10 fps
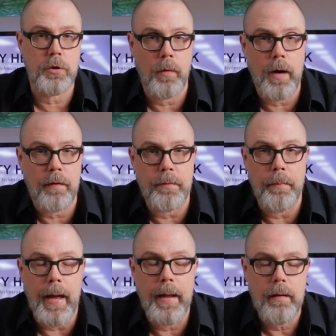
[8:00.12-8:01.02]
to you right off the
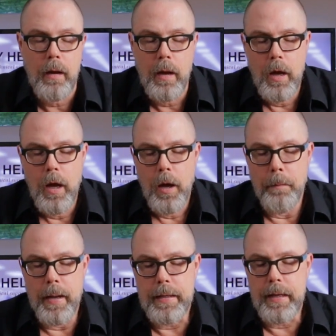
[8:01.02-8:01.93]
bat,
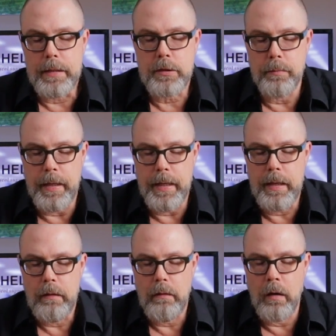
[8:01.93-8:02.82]
but it does to me.